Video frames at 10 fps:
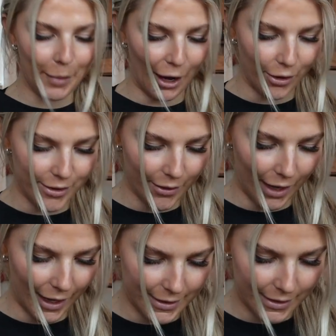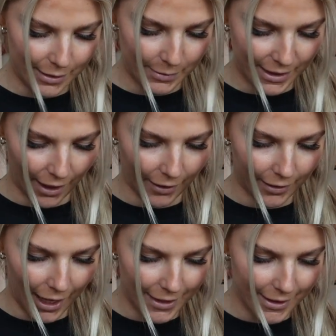I also got in some
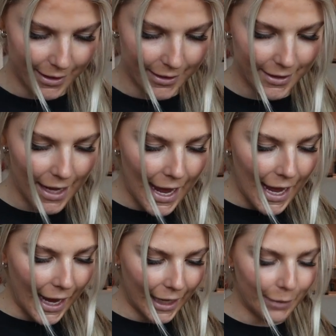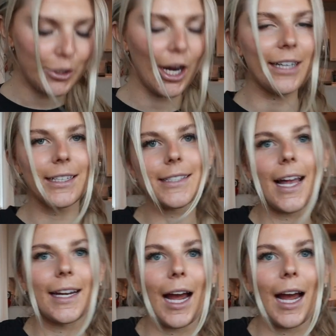sunglasses, and I'm trying to decide.